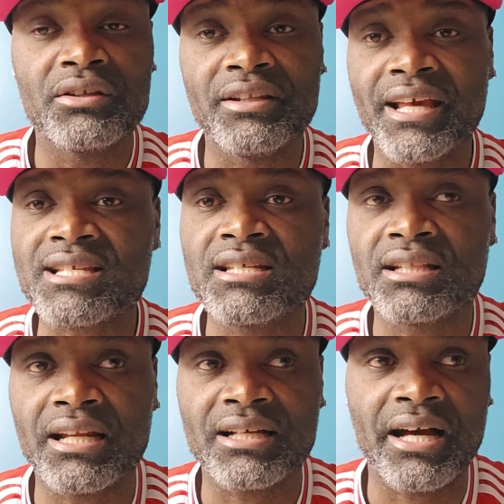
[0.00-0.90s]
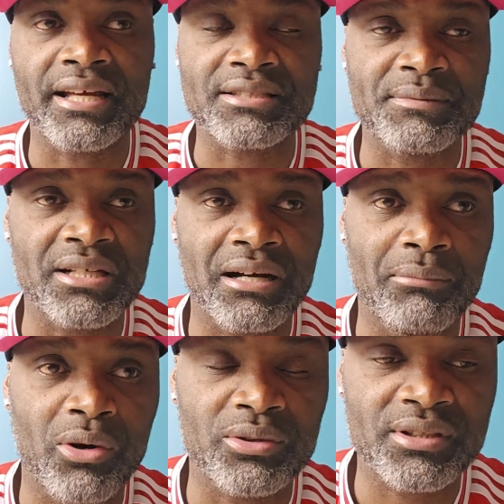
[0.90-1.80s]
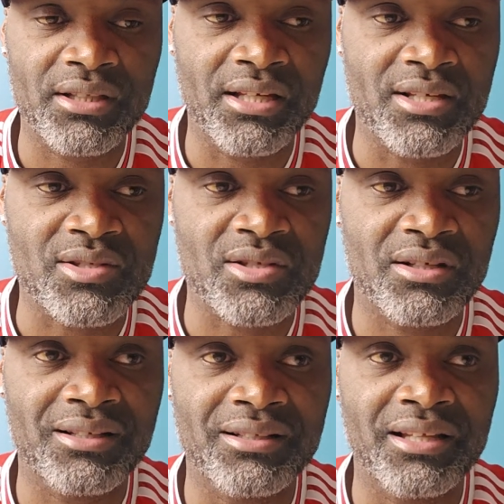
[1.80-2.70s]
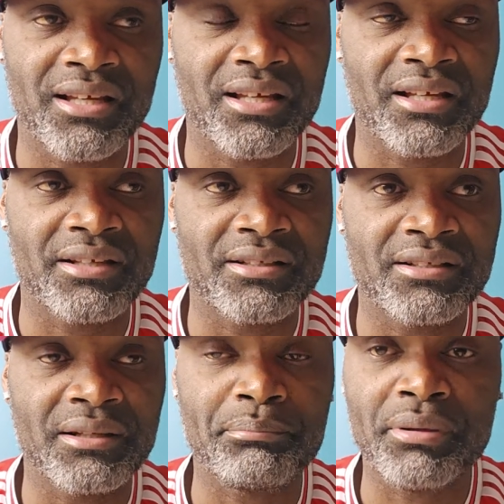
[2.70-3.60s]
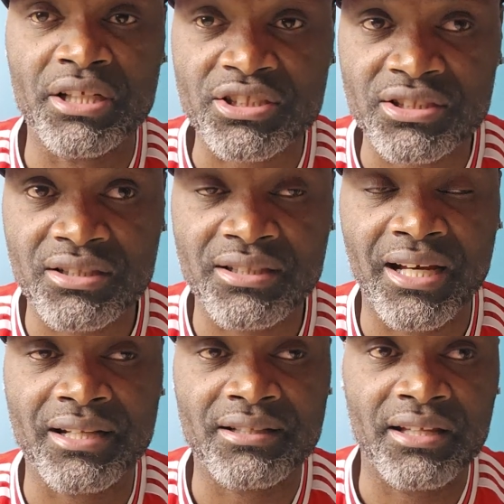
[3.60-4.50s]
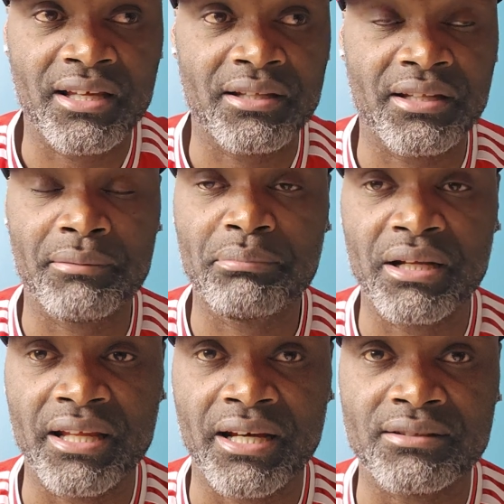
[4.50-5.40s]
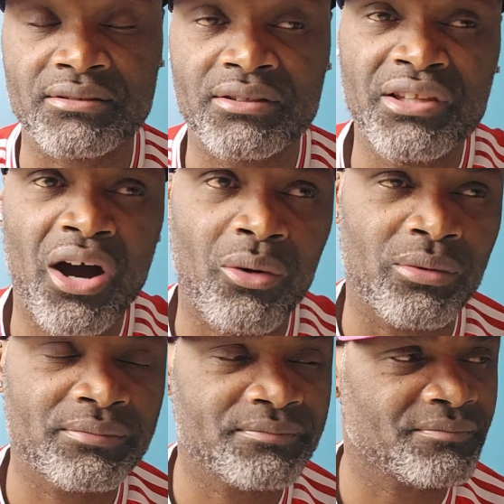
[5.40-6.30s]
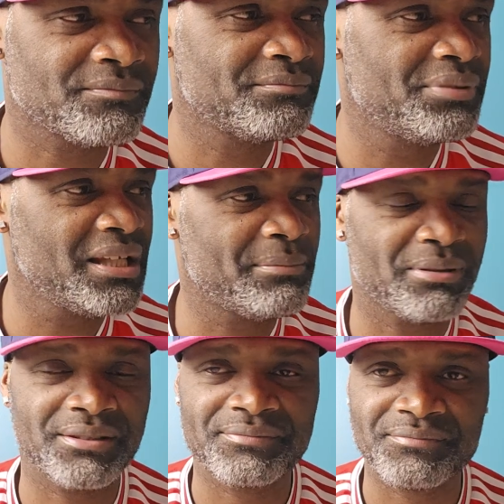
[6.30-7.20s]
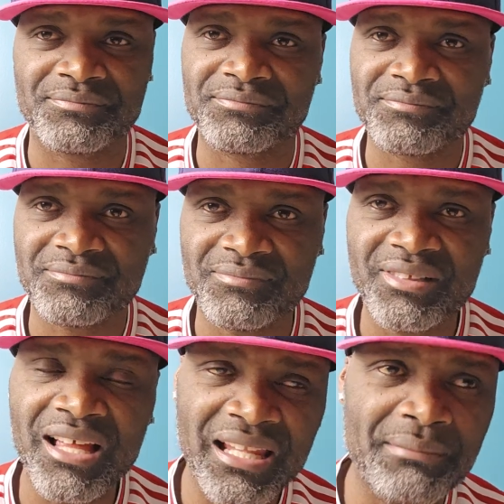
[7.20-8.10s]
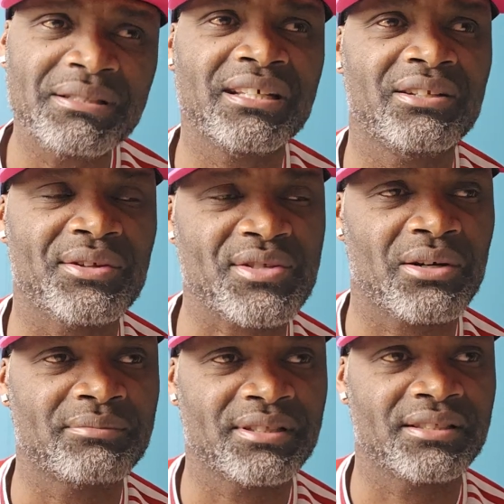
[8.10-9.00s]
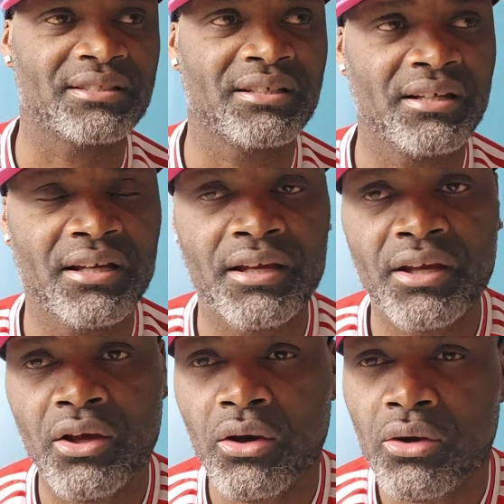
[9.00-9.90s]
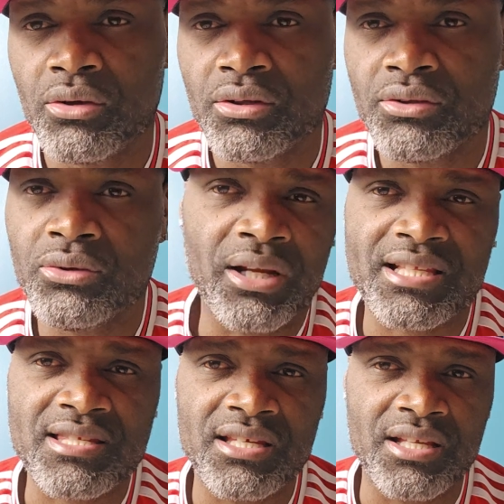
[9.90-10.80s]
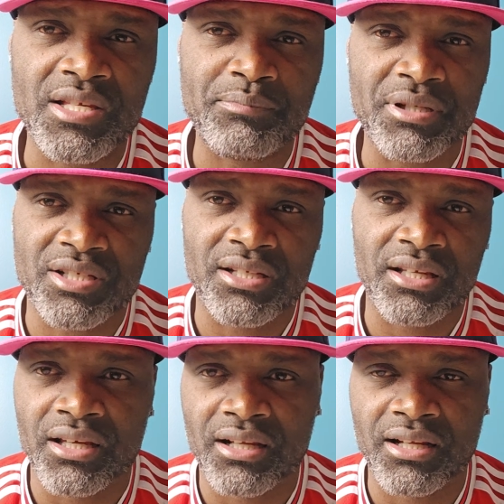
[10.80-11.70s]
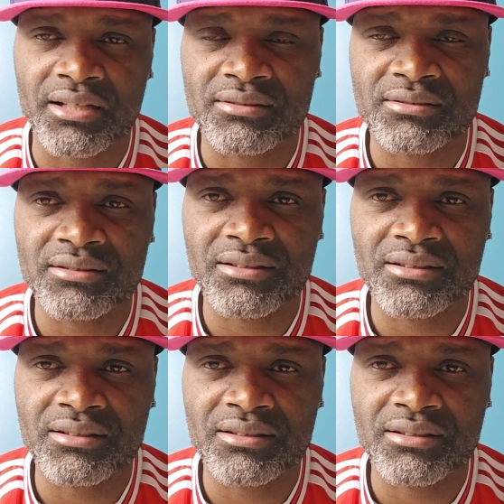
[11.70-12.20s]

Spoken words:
The next thing that the guys speak about is the pitch that they play on. Now, people, let me tell you something. You that see this pitch in England,